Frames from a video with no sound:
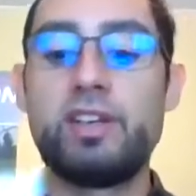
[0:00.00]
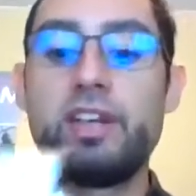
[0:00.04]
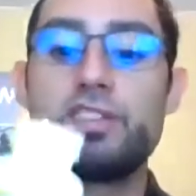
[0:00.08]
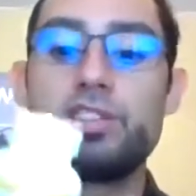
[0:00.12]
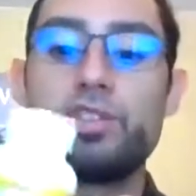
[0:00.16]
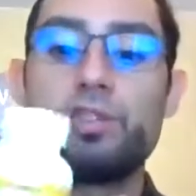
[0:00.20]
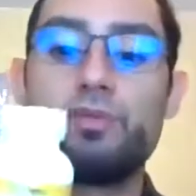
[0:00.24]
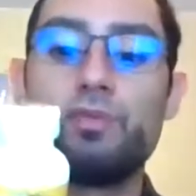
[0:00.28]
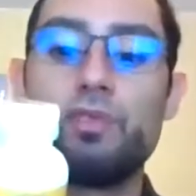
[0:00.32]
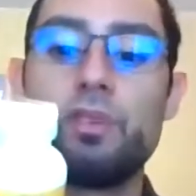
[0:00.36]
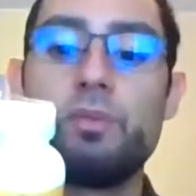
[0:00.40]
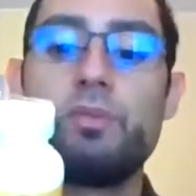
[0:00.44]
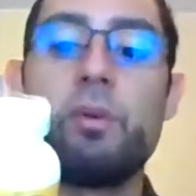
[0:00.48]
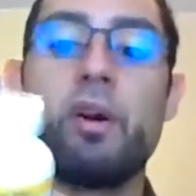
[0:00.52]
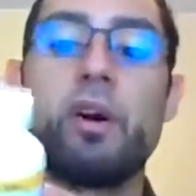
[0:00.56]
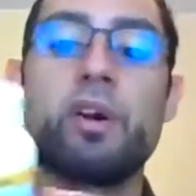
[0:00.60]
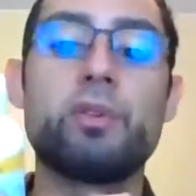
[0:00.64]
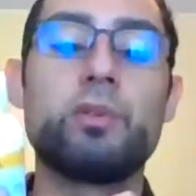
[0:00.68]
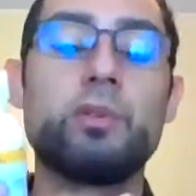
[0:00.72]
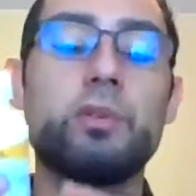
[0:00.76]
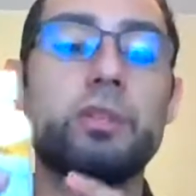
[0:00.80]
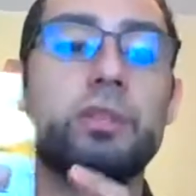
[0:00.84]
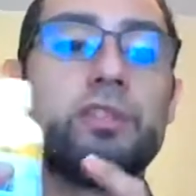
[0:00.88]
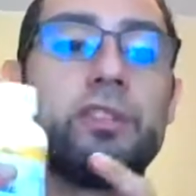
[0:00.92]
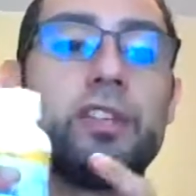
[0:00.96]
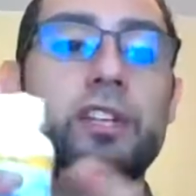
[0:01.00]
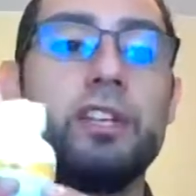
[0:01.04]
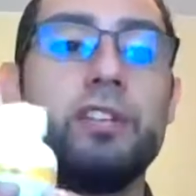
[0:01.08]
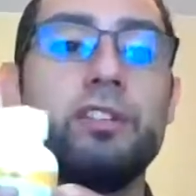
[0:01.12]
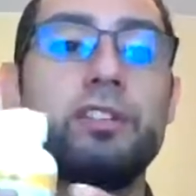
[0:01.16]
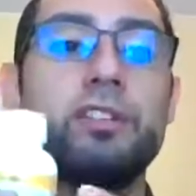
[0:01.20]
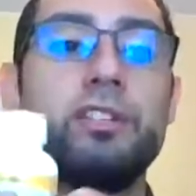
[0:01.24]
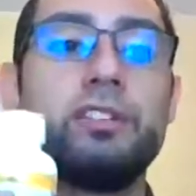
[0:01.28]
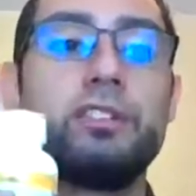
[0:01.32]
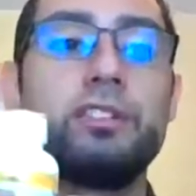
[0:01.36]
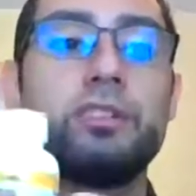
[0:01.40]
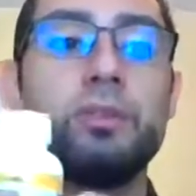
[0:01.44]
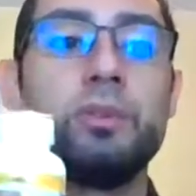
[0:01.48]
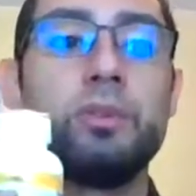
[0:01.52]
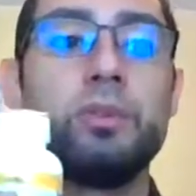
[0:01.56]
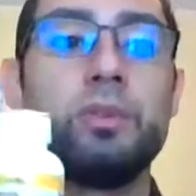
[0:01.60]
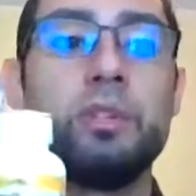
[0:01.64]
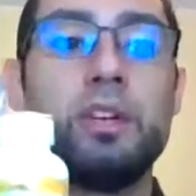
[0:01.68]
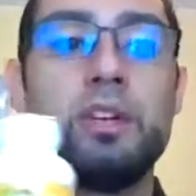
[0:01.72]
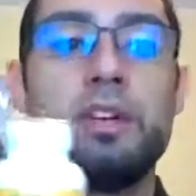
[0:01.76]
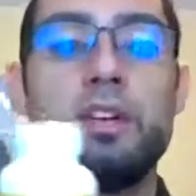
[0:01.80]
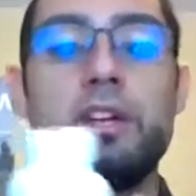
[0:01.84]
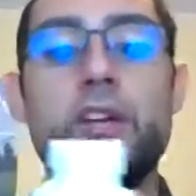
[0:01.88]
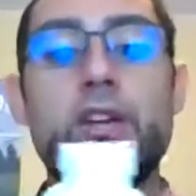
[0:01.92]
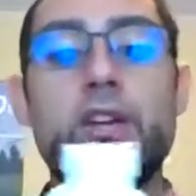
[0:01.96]
Get your free bottle of Heal and Soothe.
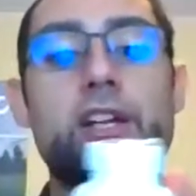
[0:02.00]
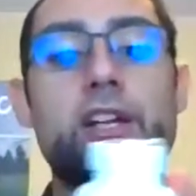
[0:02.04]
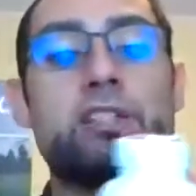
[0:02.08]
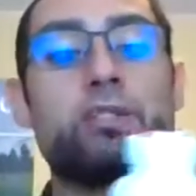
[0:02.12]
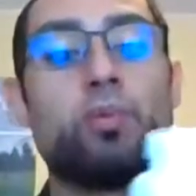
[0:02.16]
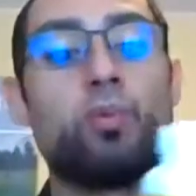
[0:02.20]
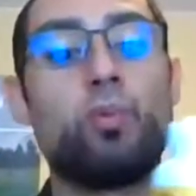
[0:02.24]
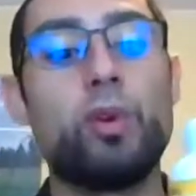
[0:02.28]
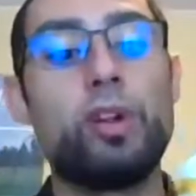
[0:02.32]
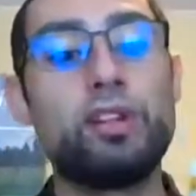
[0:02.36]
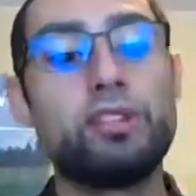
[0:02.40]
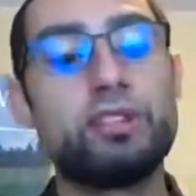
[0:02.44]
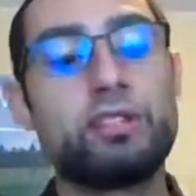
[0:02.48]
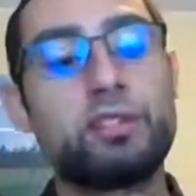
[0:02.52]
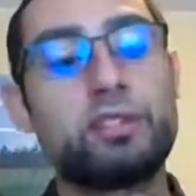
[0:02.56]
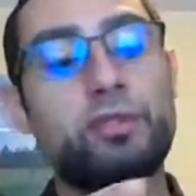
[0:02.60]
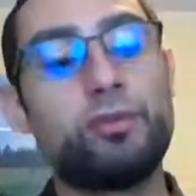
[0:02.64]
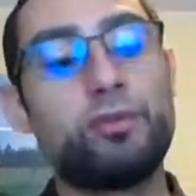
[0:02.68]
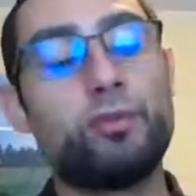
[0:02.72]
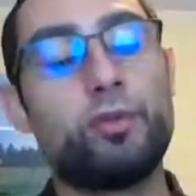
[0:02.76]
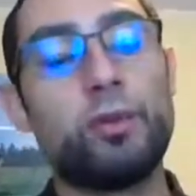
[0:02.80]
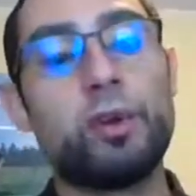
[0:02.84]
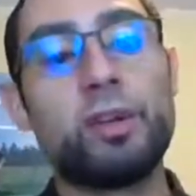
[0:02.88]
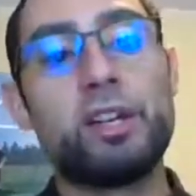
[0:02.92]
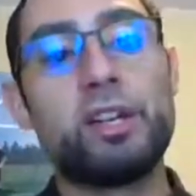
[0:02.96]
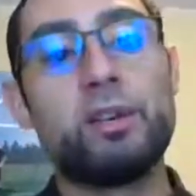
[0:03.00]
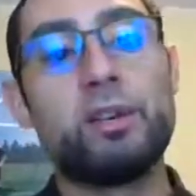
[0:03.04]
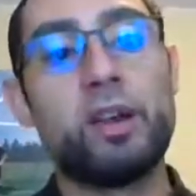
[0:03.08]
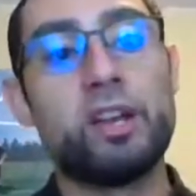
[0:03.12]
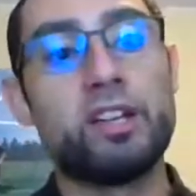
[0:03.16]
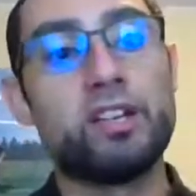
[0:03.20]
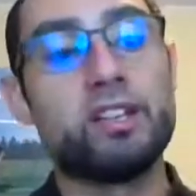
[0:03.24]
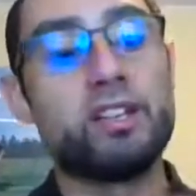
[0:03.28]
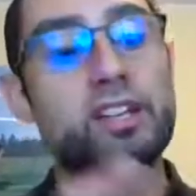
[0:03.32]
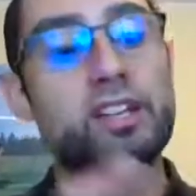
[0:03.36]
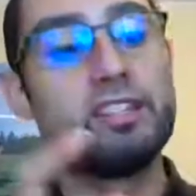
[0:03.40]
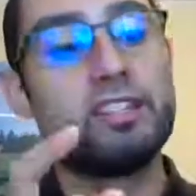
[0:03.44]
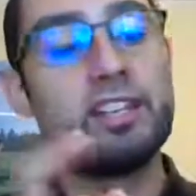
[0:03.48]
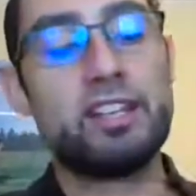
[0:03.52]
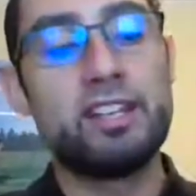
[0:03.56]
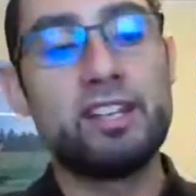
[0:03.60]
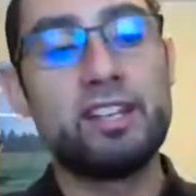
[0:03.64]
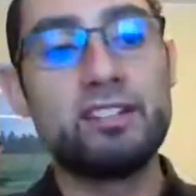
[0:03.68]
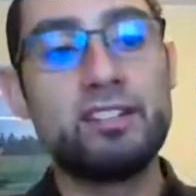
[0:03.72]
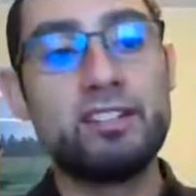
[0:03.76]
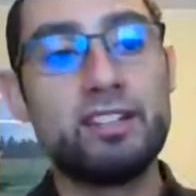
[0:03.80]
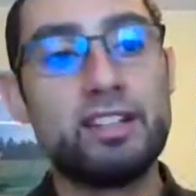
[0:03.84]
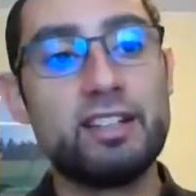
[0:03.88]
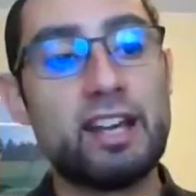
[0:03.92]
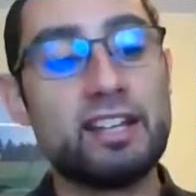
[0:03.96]
It's risk-free, right? You get that
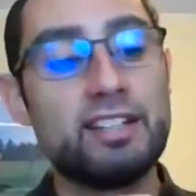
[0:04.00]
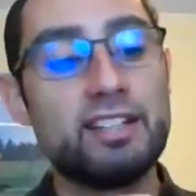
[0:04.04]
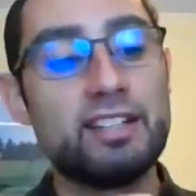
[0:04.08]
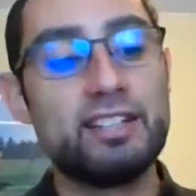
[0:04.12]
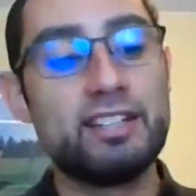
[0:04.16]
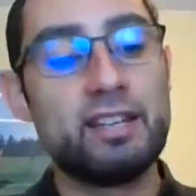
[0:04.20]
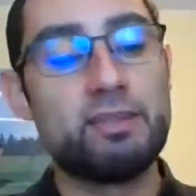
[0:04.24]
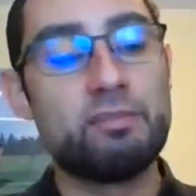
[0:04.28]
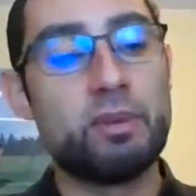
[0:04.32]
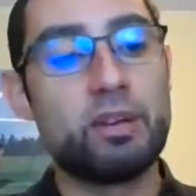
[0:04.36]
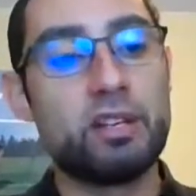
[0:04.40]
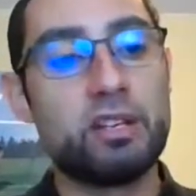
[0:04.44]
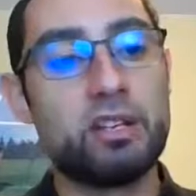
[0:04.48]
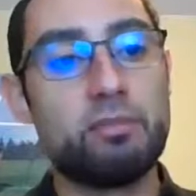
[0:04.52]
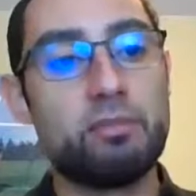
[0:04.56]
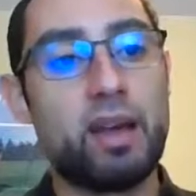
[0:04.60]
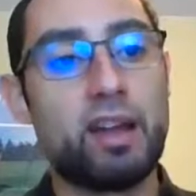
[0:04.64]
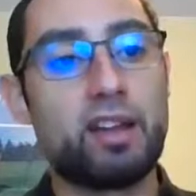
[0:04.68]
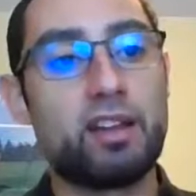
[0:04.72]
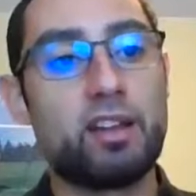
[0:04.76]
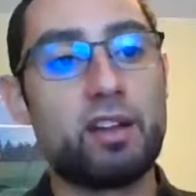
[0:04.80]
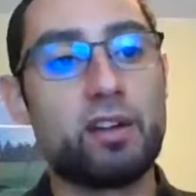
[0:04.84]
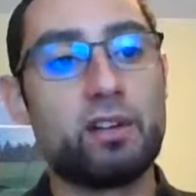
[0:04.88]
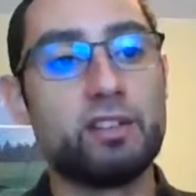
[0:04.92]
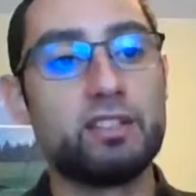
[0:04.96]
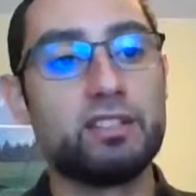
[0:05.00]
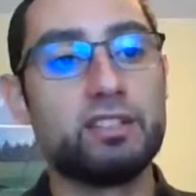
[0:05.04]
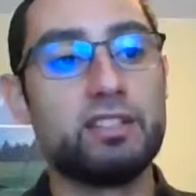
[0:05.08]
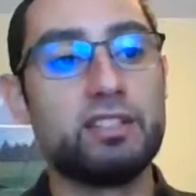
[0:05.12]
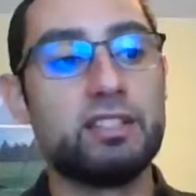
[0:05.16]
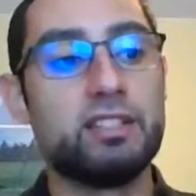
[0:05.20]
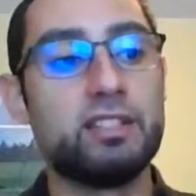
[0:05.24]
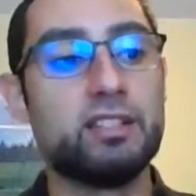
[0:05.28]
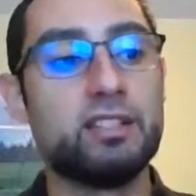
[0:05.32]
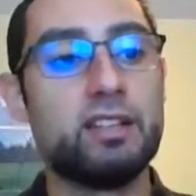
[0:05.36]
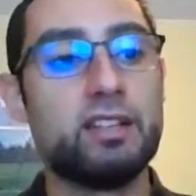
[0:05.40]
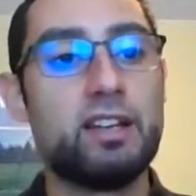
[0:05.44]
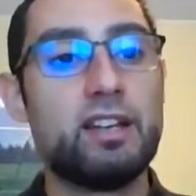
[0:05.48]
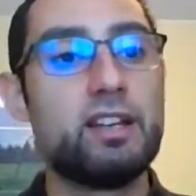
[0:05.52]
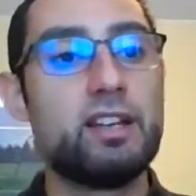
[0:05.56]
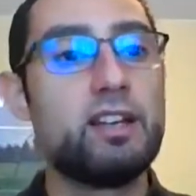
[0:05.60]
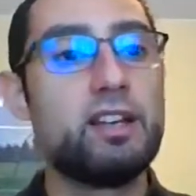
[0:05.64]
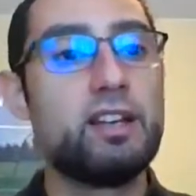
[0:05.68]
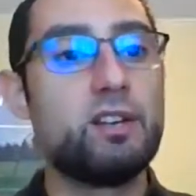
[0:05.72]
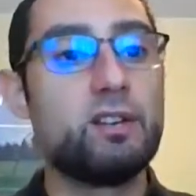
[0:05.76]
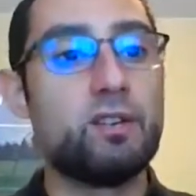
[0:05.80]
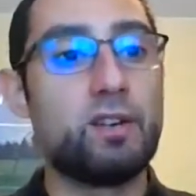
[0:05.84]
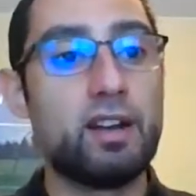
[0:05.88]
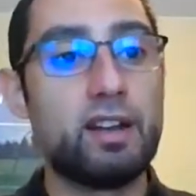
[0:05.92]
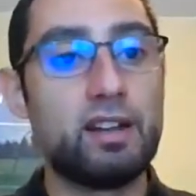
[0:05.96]
90-day money-back guarantee,
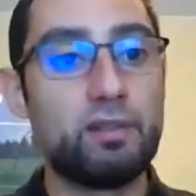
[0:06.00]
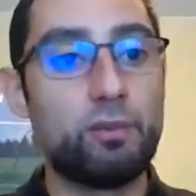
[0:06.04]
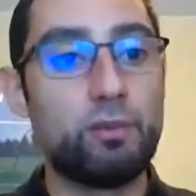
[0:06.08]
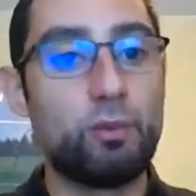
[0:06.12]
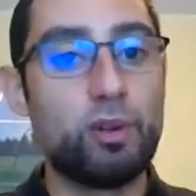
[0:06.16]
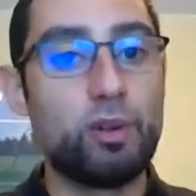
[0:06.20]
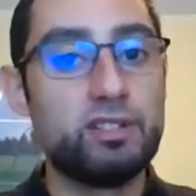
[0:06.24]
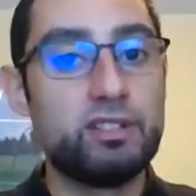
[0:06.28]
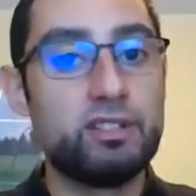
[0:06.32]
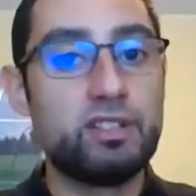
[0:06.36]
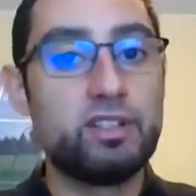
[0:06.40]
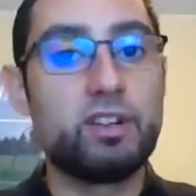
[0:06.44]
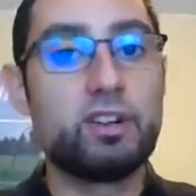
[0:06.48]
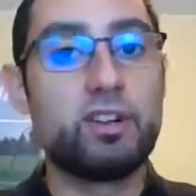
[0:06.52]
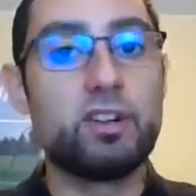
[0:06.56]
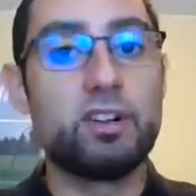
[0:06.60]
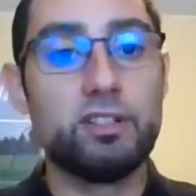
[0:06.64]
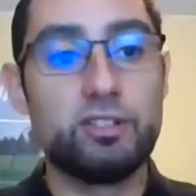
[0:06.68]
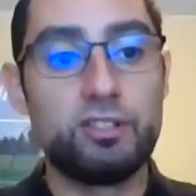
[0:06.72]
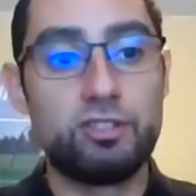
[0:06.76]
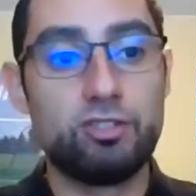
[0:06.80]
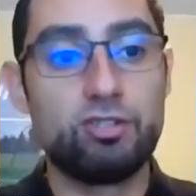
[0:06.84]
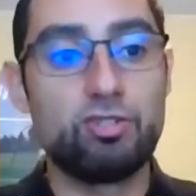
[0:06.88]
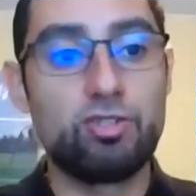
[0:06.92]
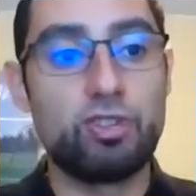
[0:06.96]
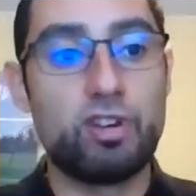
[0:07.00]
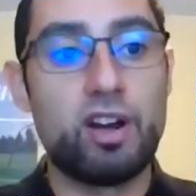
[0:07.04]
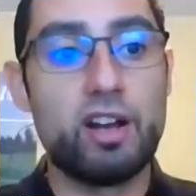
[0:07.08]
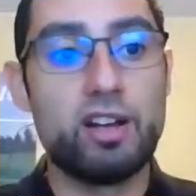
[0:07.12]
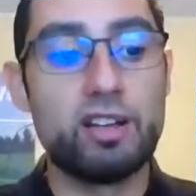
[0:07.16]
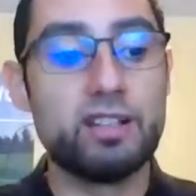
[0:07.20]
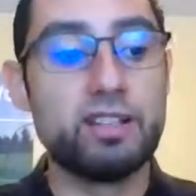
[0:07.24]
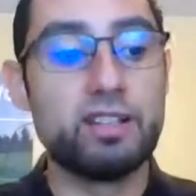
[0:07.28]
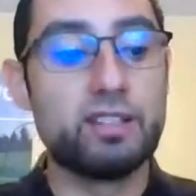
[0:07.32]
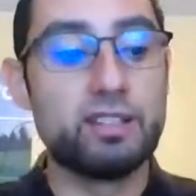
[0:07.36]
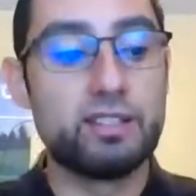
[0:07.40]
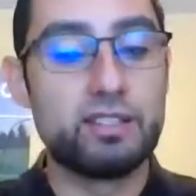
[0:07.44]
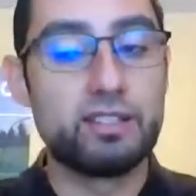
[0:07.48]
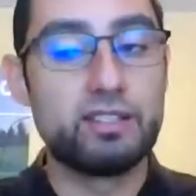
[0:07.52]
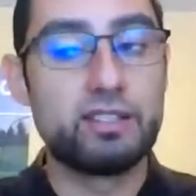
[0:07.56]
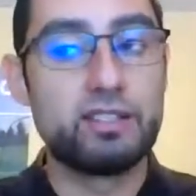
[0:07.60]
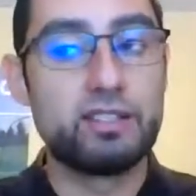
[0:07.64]
right? What does it hurt to try it?